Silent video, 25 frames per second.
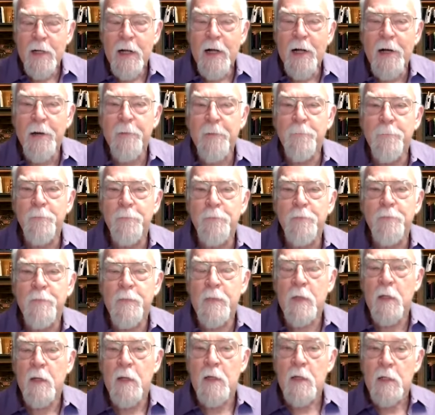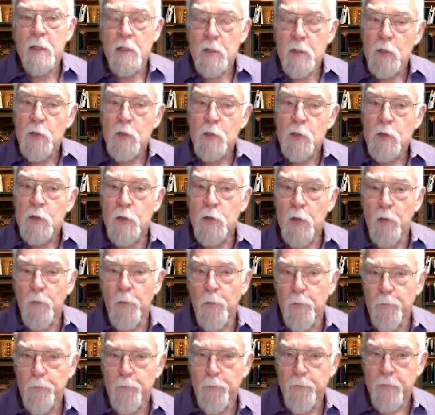Uh,
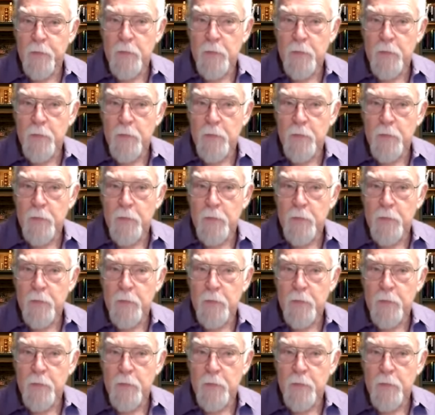so